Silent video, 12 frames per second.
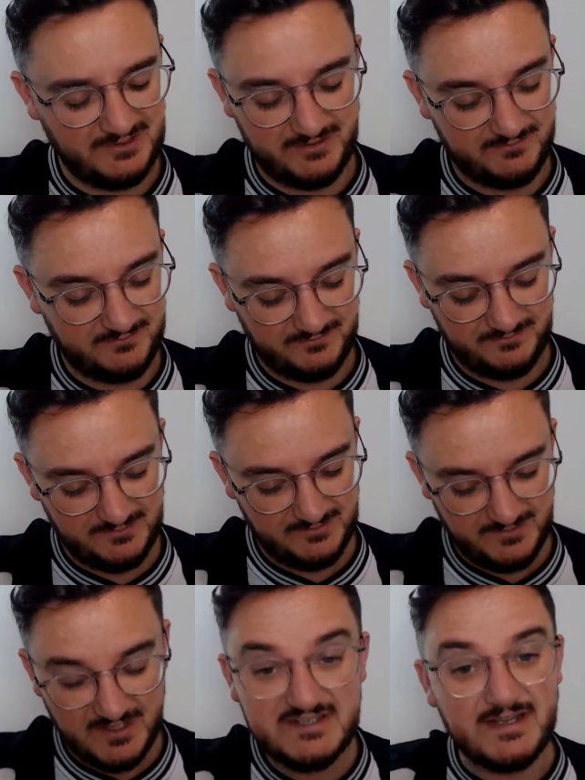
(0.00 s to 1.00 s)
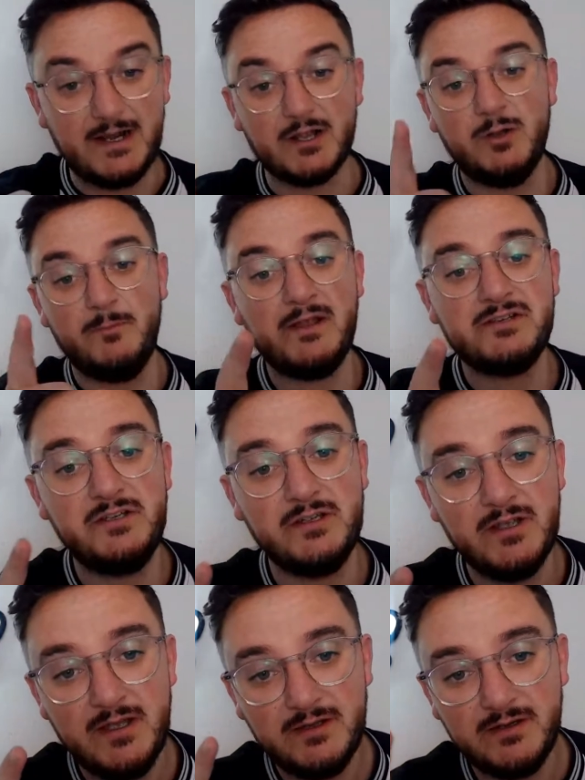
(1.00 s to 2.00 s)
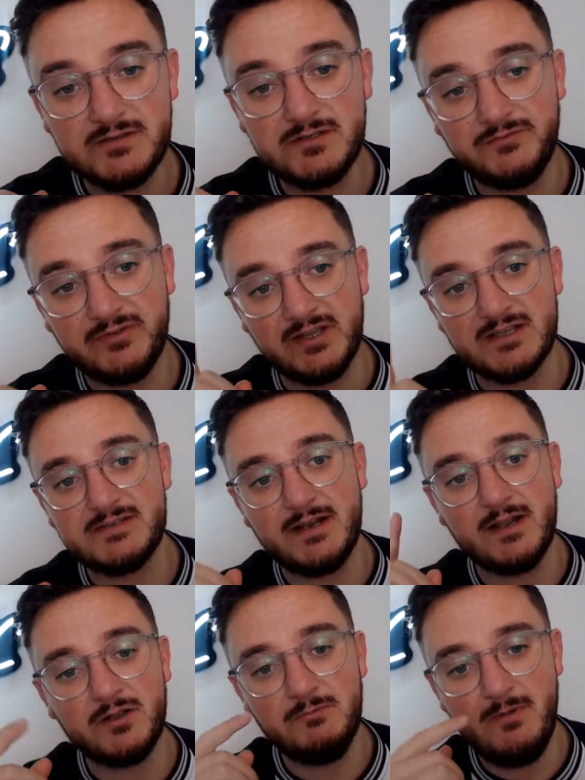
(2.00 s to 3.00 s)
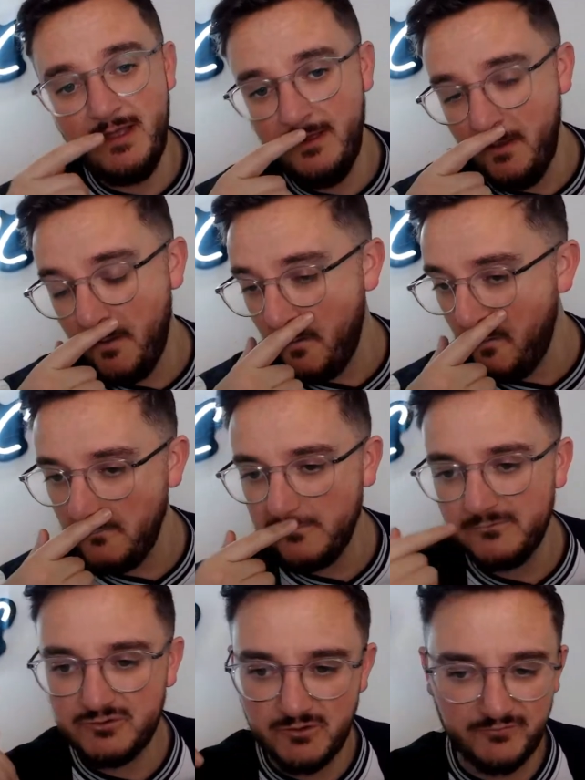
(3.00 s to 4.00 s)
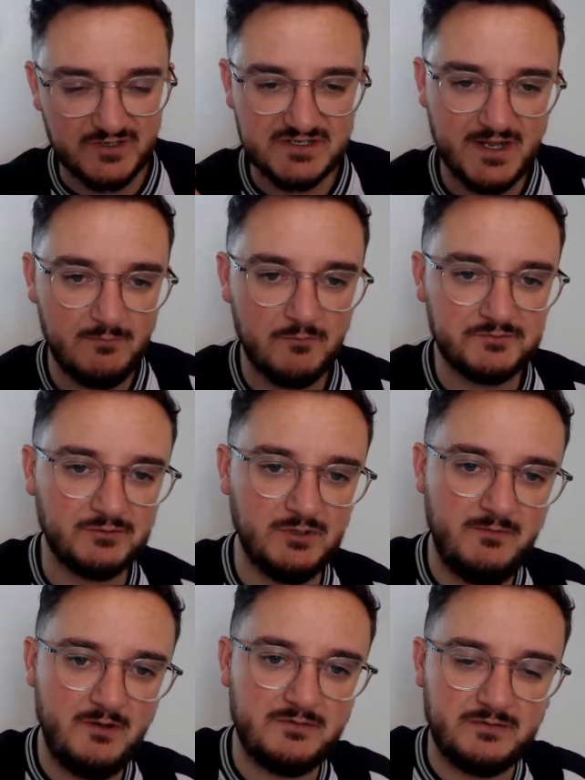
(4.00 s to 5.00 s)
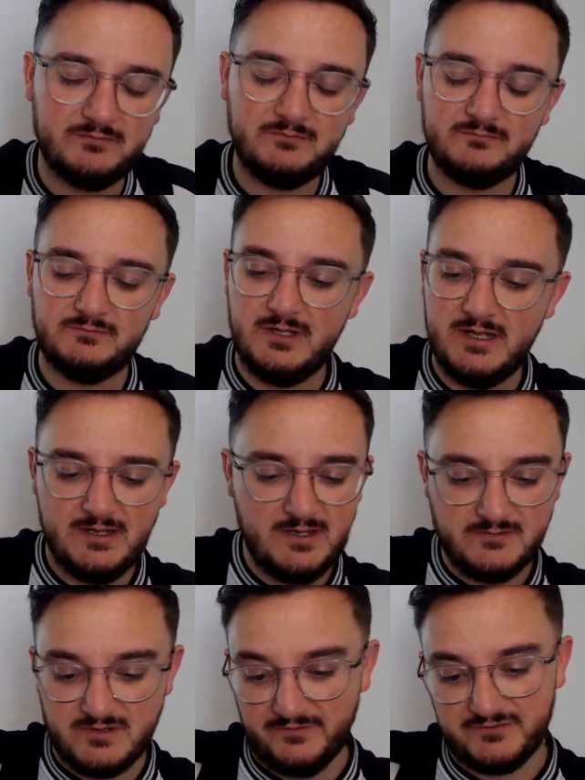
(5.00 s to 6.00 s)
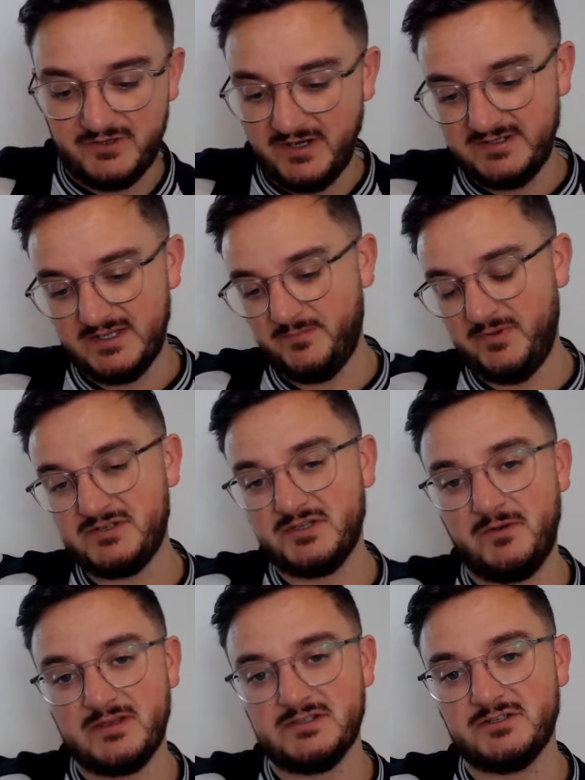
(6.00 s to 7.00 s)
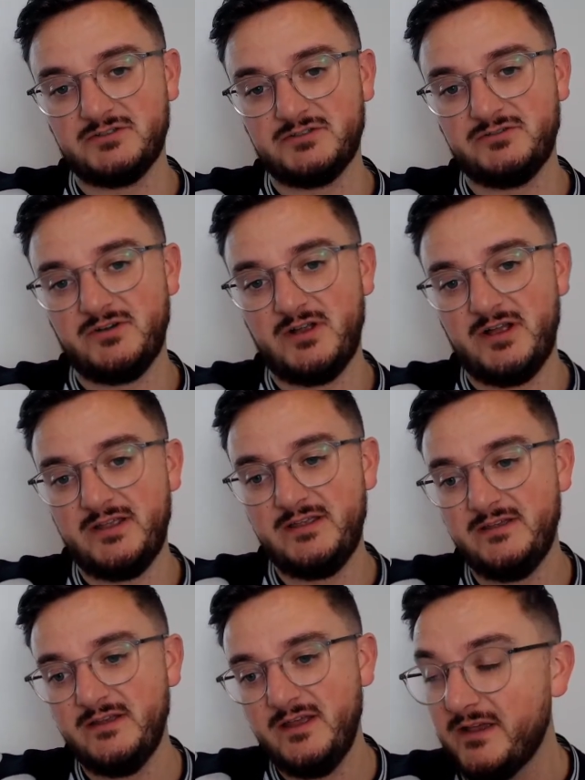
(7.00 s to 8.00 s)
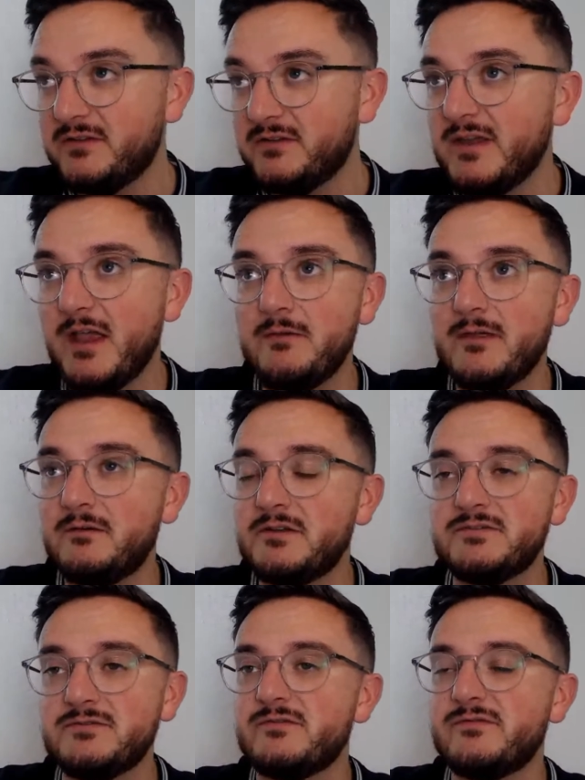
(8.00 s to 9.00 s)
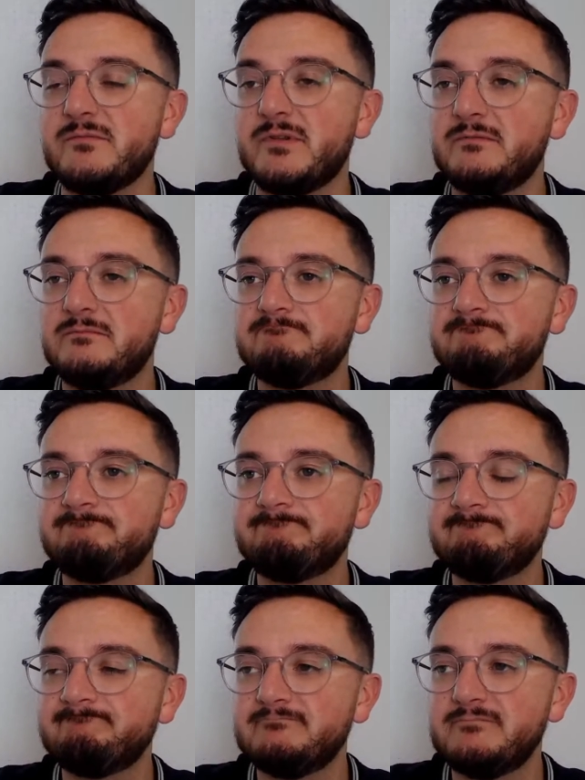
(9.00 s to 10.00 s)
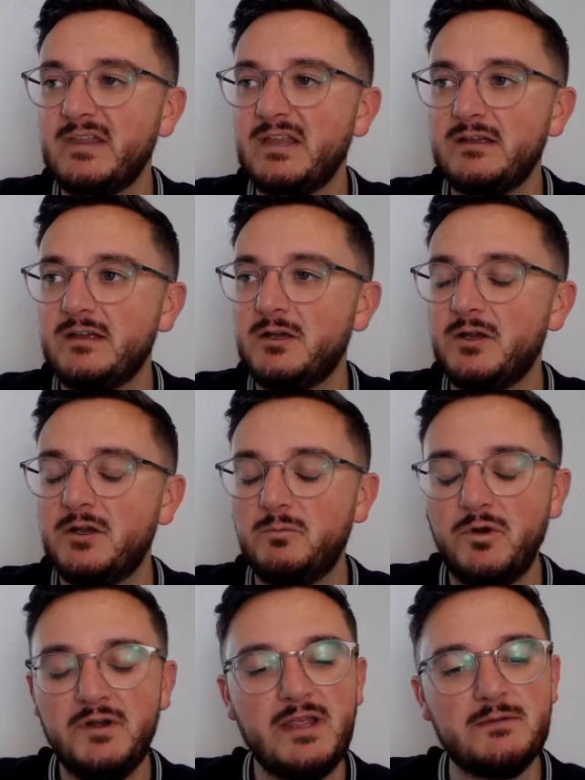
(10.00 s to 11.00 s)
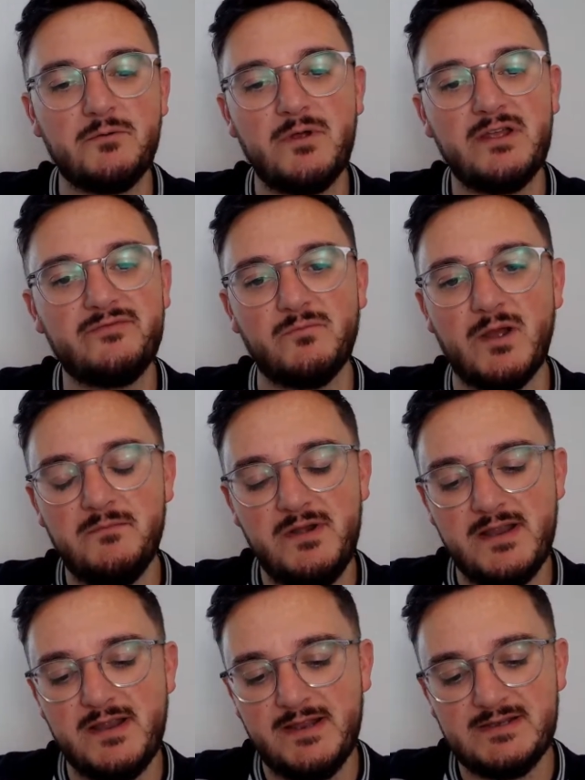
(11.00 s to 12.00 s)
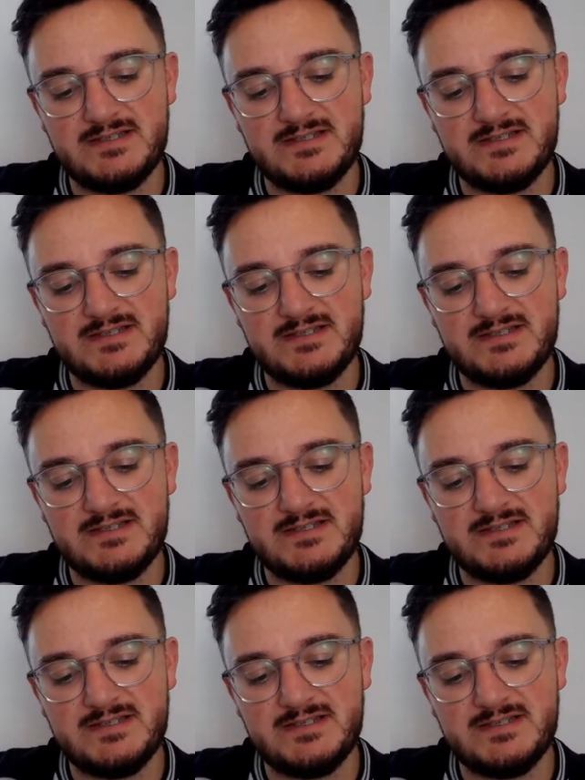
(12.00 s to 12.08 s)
God. Sell our cup, actually. Let's not forget to sell our cup there. Trophy this year, what we're talking about. We're not trying to take a piss, otherwise I'll cry. Another year without a trophy, man. One game away from Wembley again,